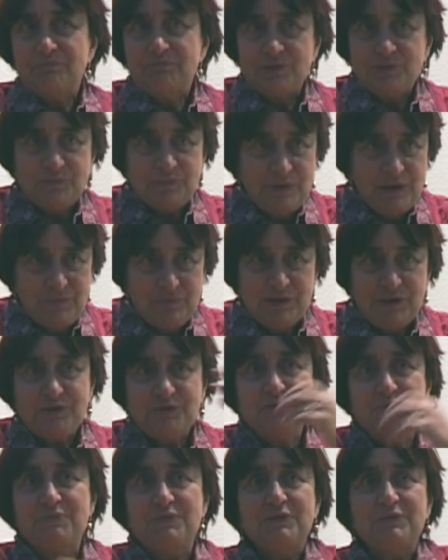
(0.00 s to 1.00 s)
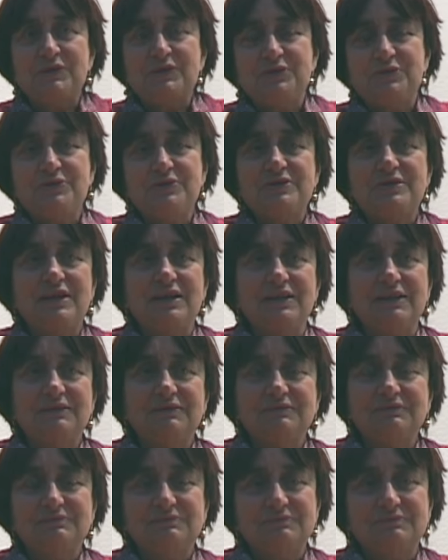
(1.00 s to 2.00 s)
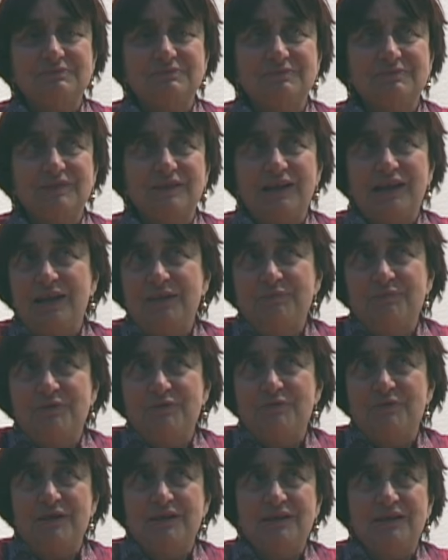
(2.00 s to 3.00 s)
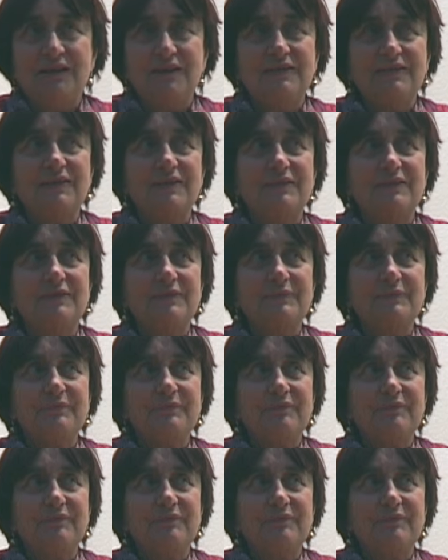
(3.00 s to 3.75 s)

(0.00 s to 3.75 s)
But maybe it could be what you say. It can't be read like this.